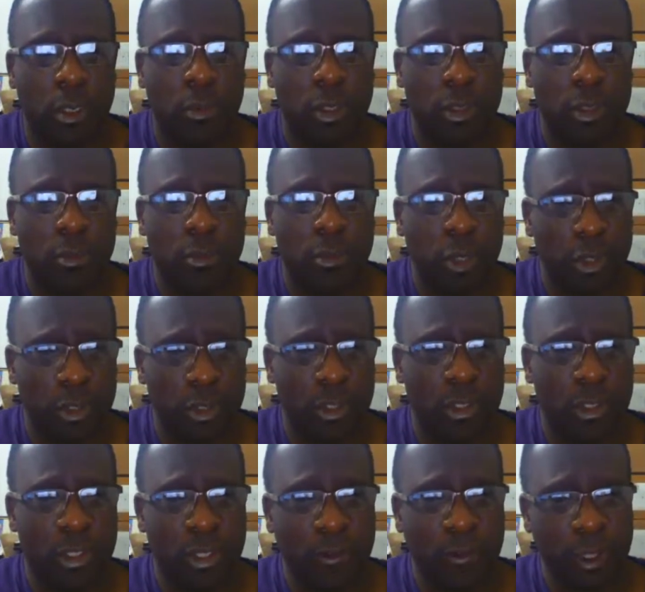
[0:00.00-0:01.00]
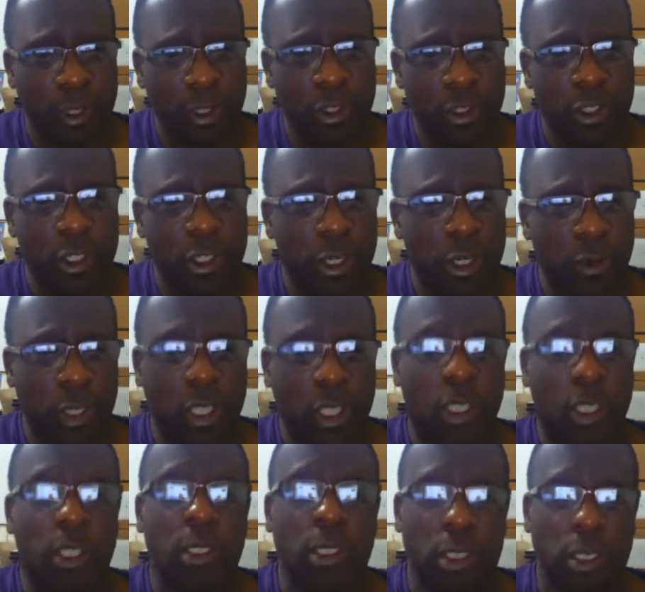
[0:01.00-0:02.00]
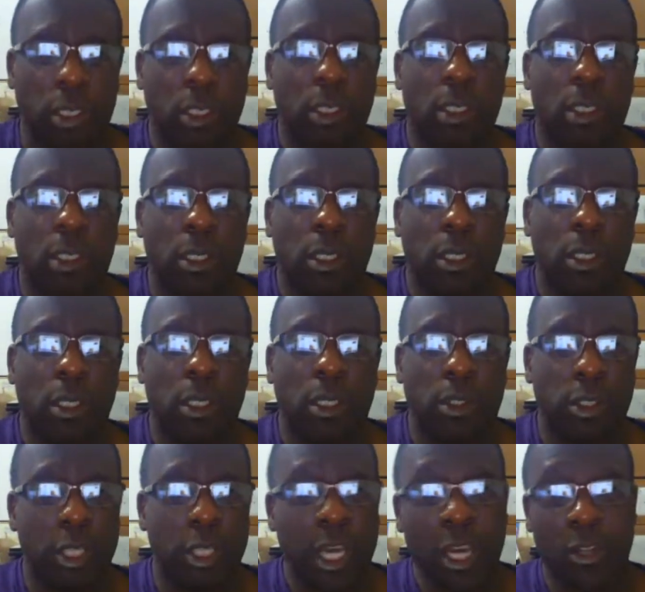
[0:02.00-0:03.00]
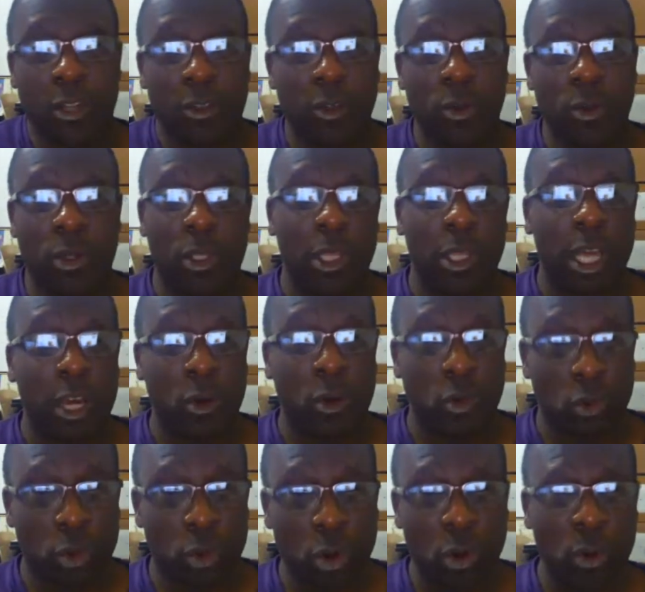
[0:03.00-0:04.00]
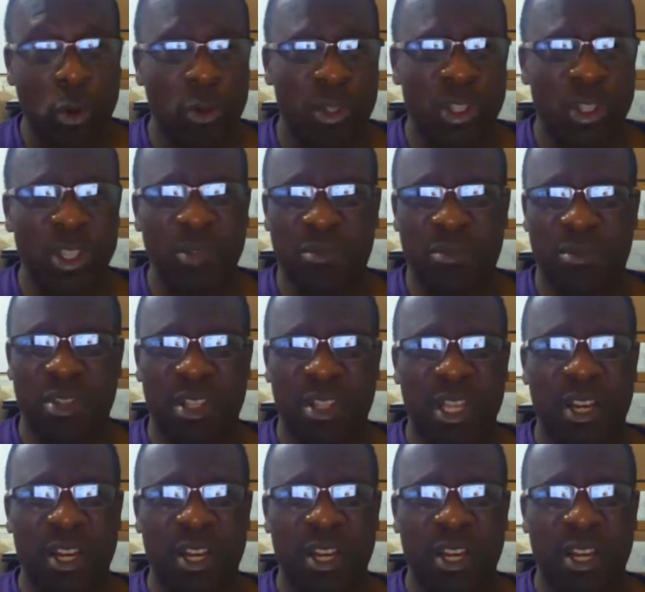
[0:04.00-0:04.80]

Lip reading: But mostly civil engineering, because you got to do with a lot of roads and a